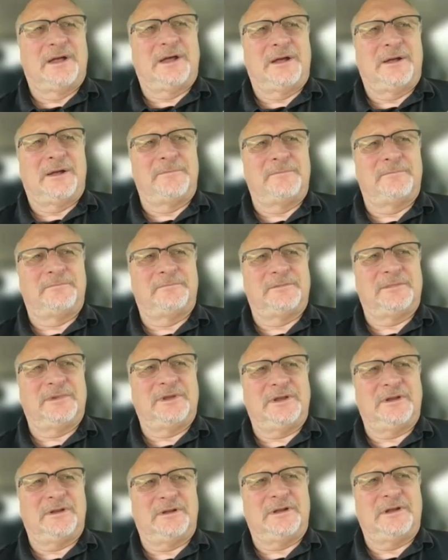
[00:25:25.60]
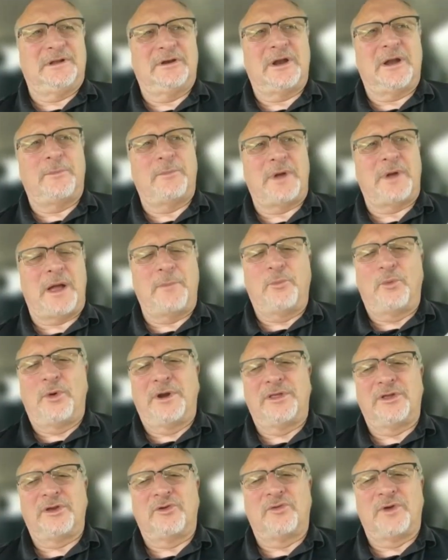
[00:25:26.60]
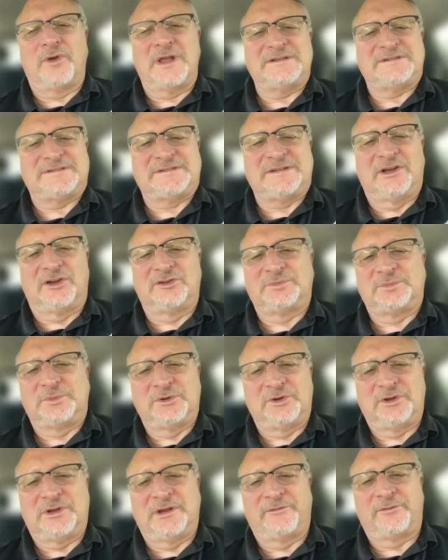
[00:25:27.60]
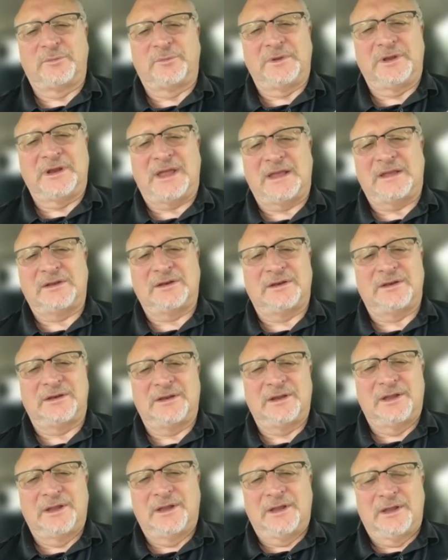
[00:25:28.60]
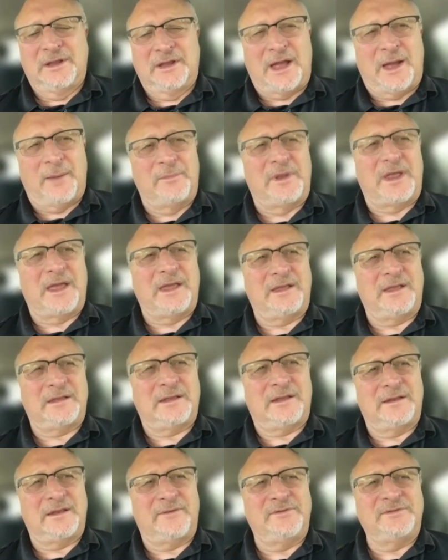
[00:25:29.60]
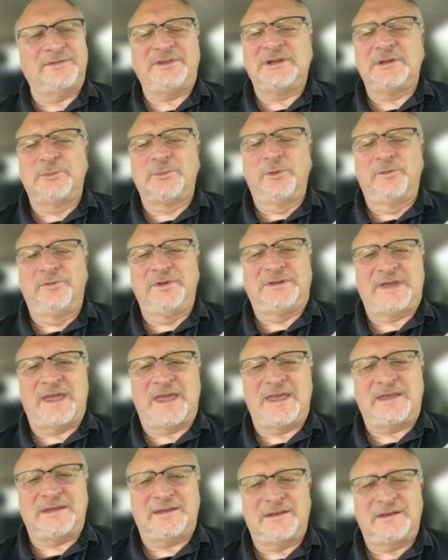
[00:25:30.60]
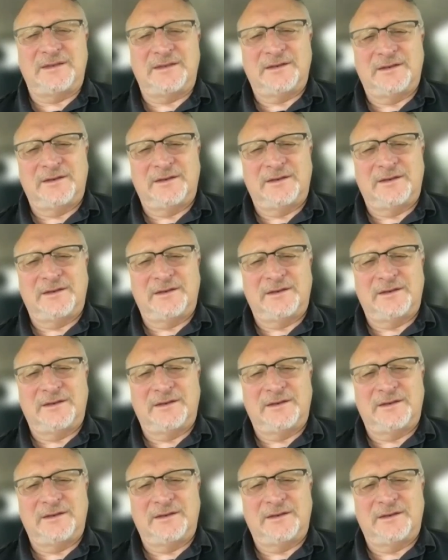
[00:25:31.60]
um, you know, Hunter, I'm I'm one of the great salesmen you'll ever meet. I can, I'm like, have you seen the movie Taken?